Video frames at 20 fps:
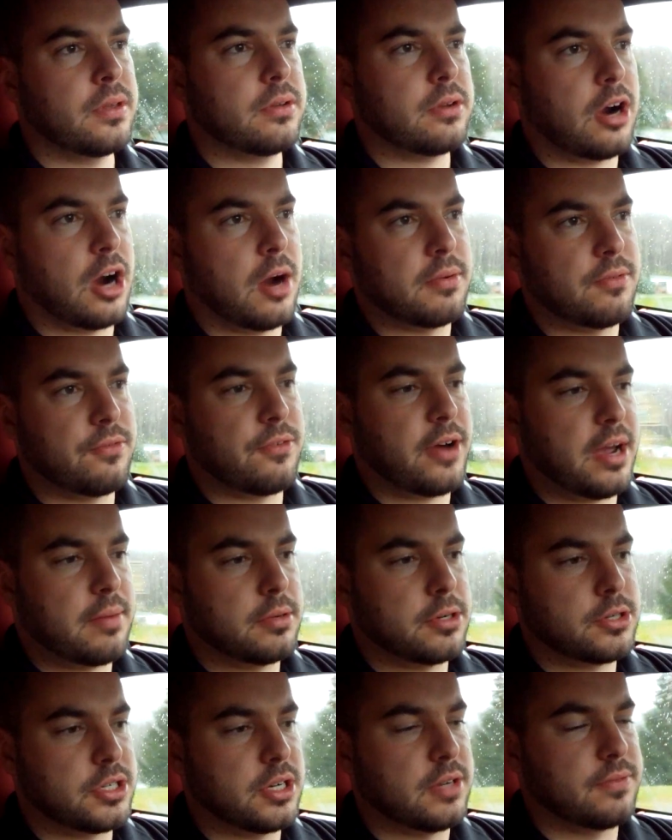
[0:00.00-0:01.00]
carbon
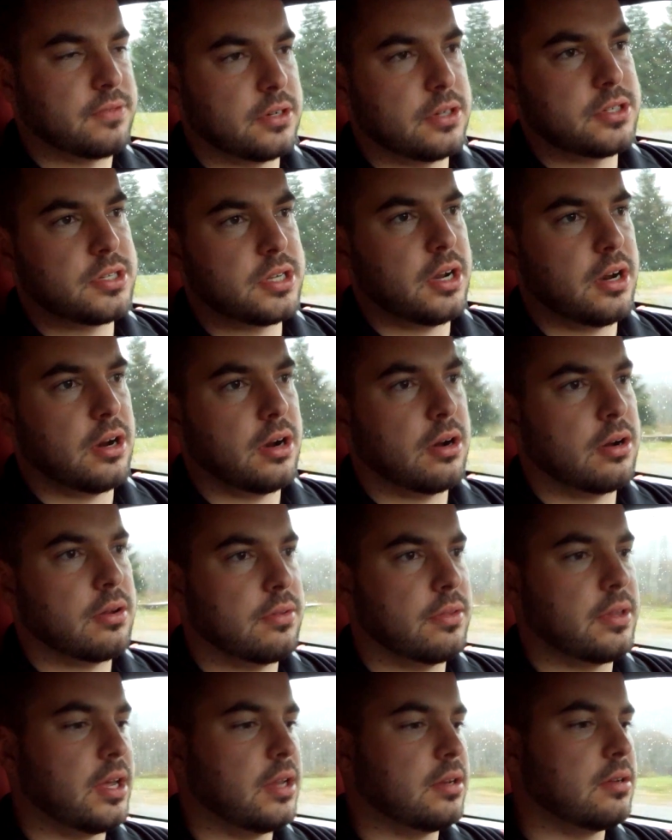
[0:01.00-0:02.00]
fiber shifters here
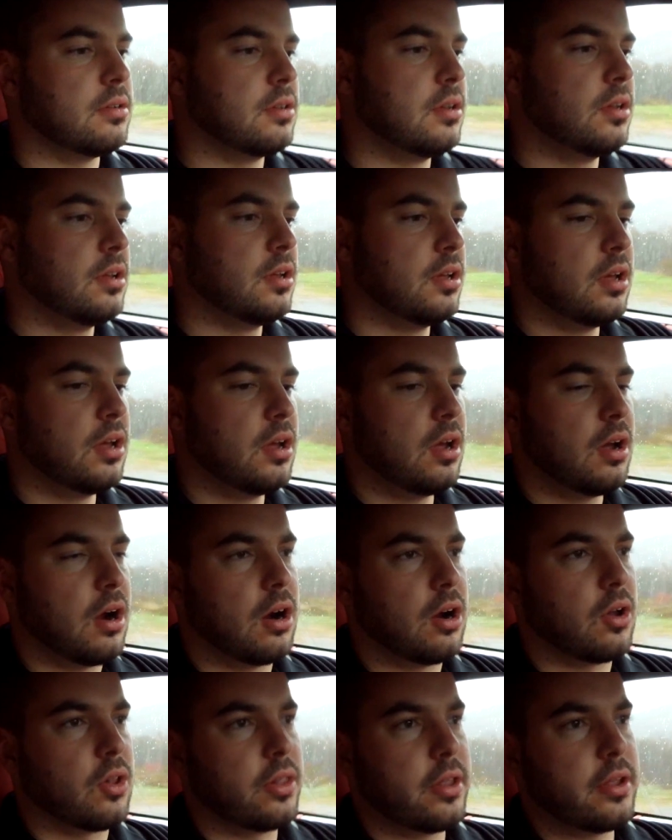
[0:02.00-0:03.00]
that
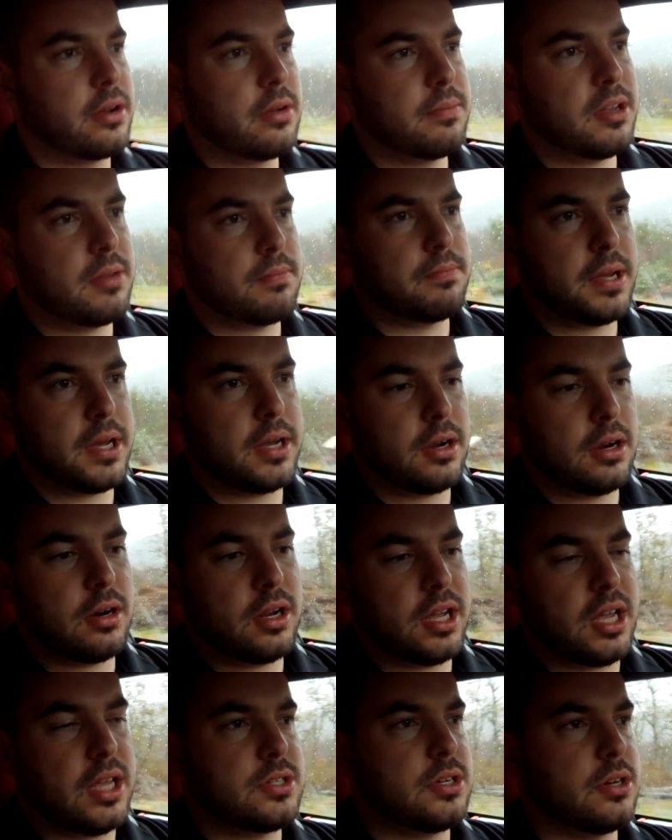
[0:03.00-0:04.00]
are a little bit bigger,
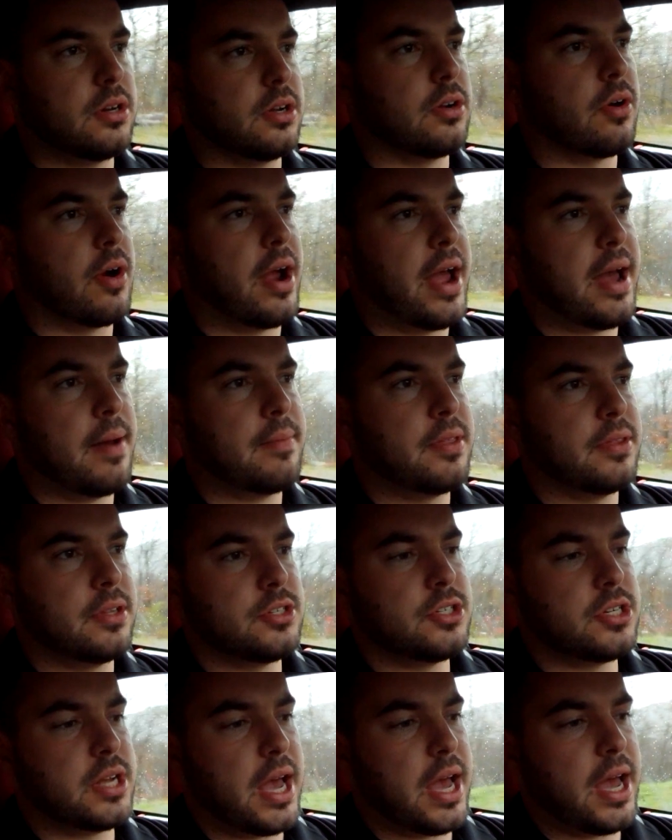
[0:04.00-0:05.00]
easier to grab than the
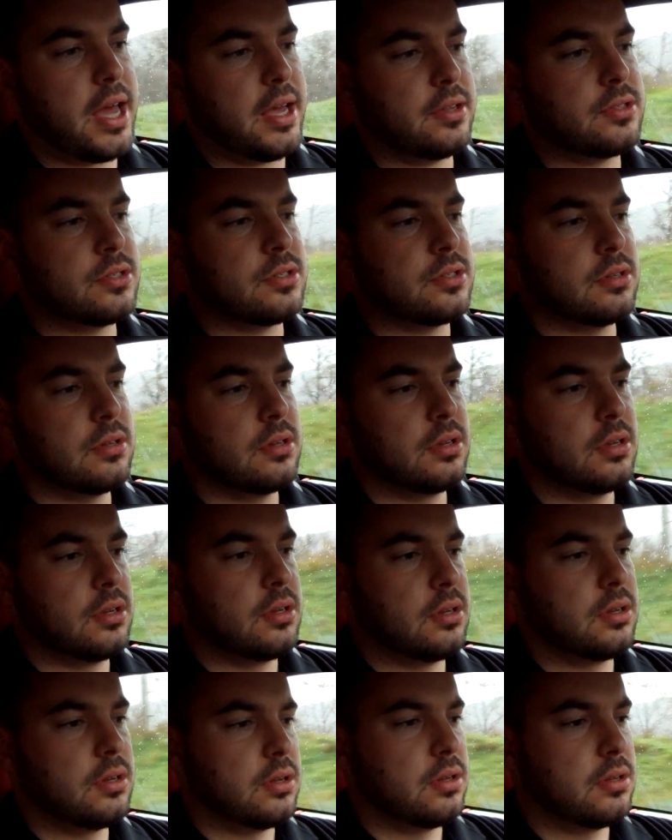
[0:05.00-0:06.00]
Jags.
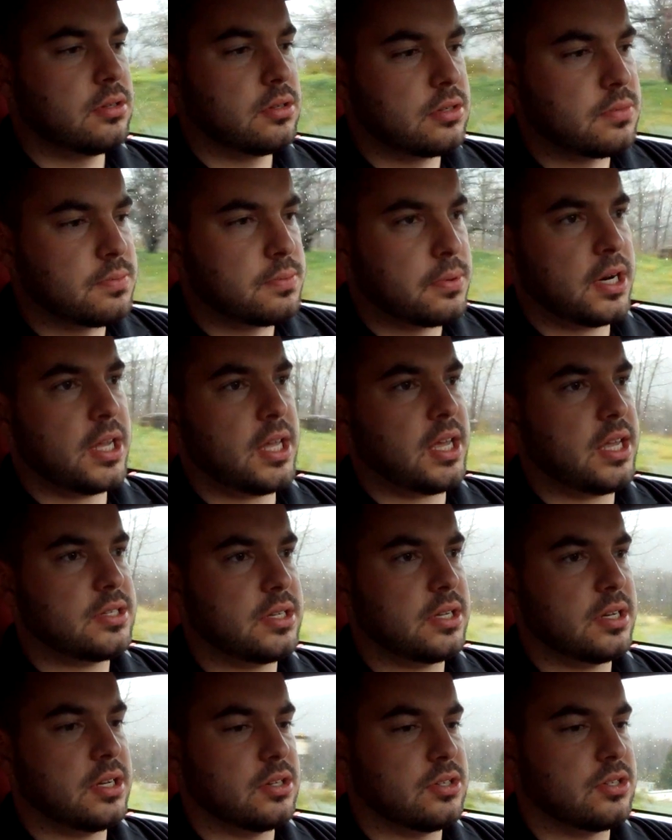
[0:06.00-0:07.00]
It's pretty
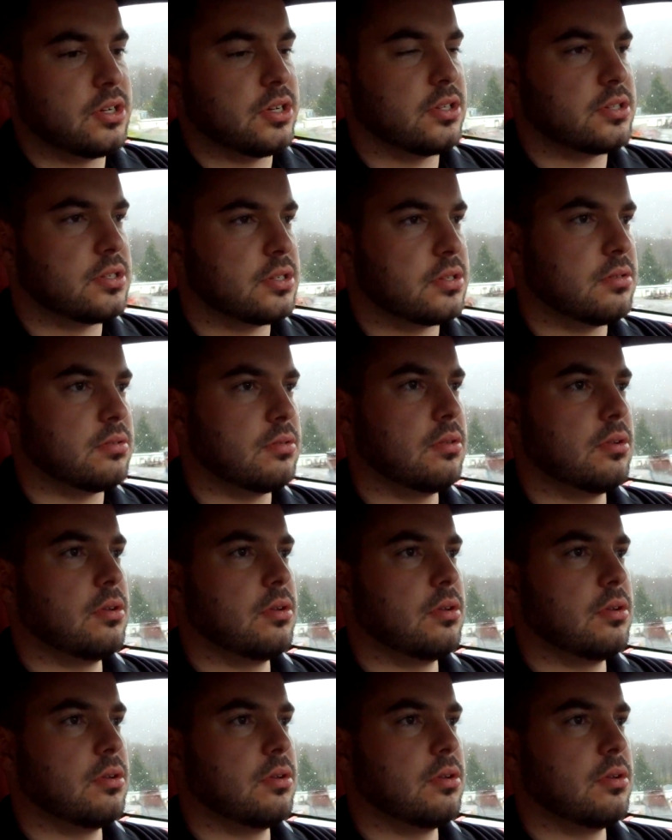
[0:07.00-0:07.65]
easy to just